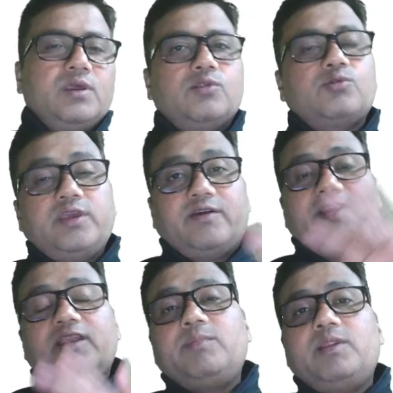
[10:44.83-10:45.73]
So the
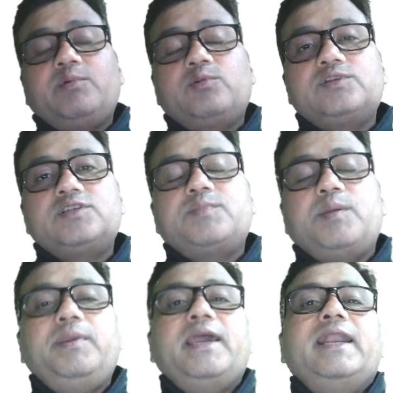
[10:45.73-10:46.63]
available approaches may
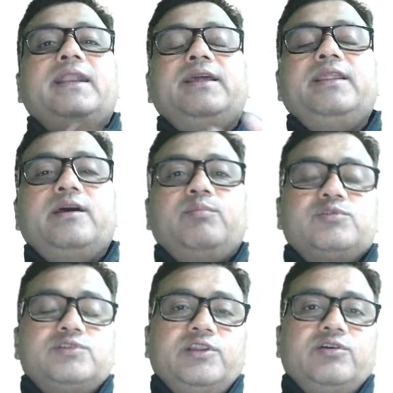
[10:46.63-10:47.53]
be anterior,
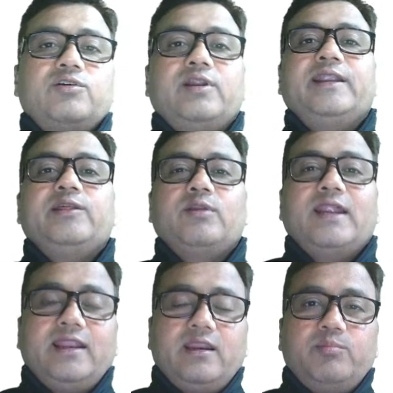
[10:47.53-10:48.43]
posterior or
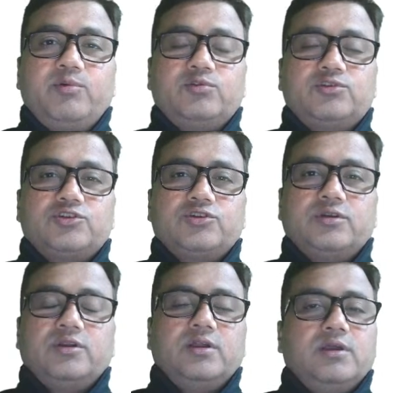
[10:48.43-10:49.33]
anterolateral approach
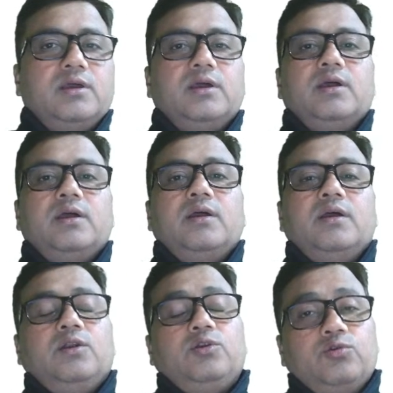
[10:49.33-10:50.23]

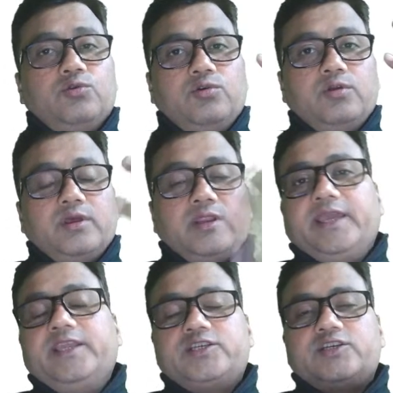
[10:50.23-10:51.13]
to
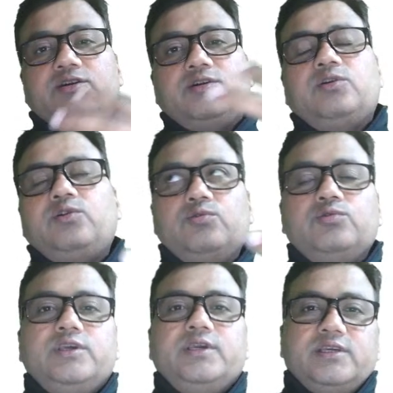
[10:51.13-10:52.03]
reach to
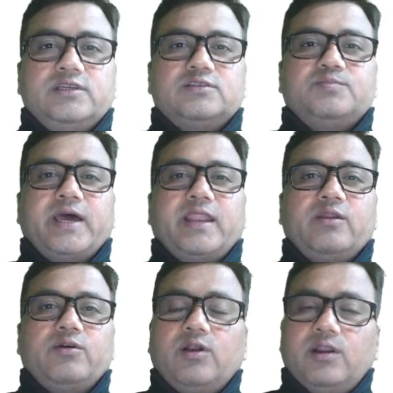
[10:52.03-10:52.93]
the spinal
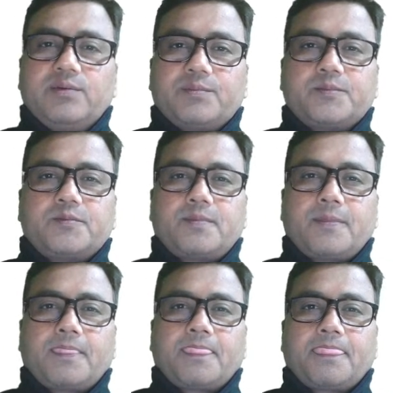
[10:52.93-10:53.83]
cord
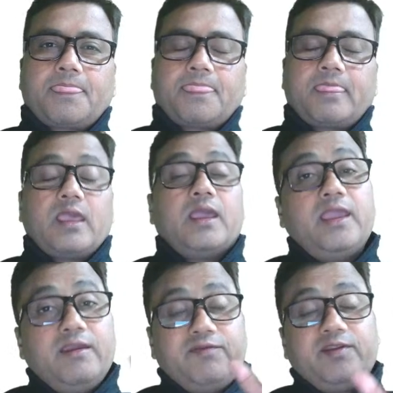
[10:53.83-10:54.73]

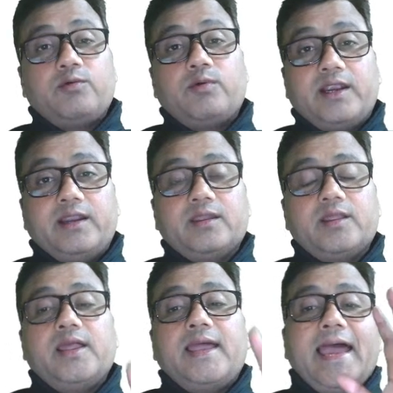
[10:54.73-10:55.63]
if required,
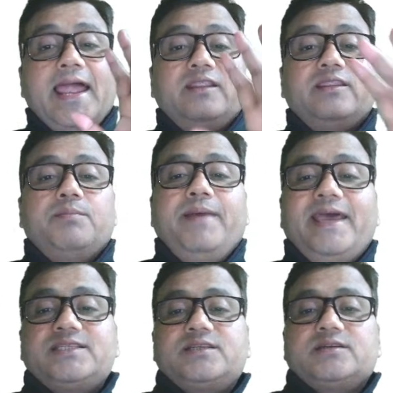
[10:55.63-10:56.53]
and the
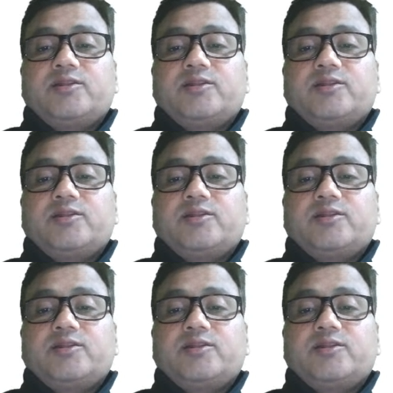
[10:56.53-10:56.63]
best